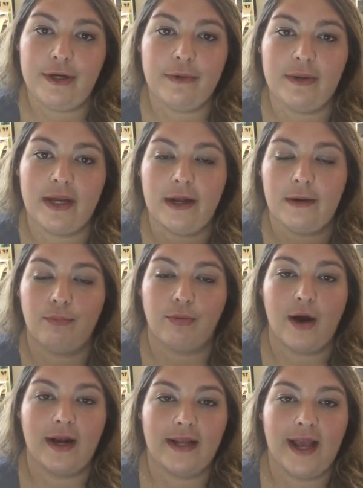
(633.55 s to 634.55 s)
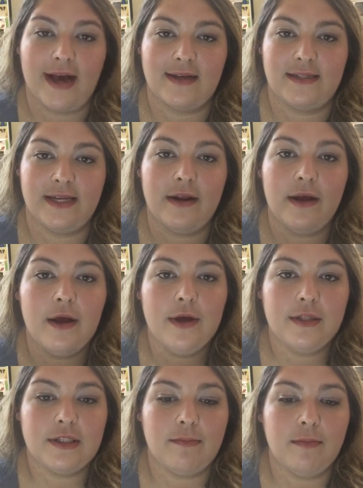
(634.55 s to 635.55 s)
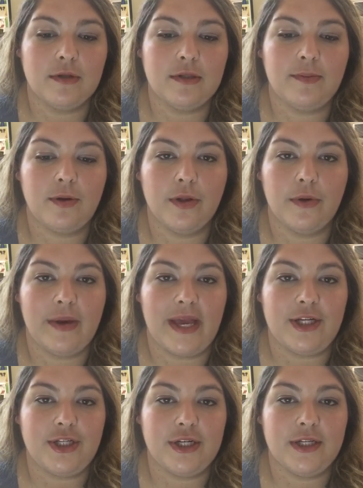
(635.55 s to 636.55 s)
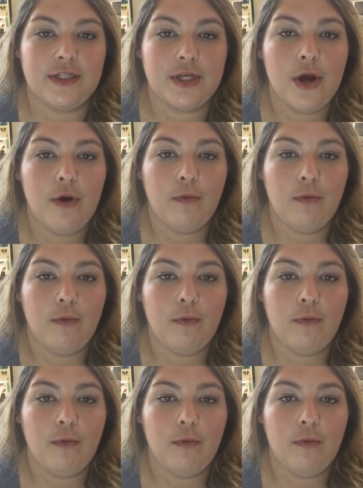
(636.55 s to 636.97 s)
when you would kind of broadcast it to multiple locations,